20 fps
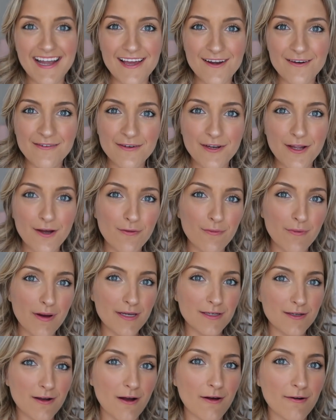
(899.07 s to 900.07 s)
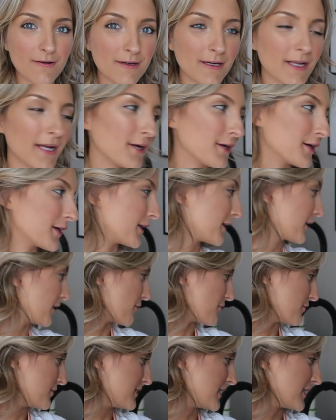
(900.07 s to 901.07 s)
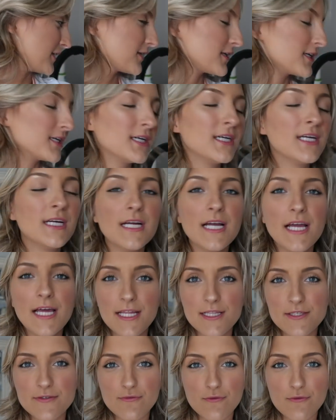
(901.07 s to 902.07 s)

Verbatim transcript: I don't know when Connor and I are gonna go to dinner, and it's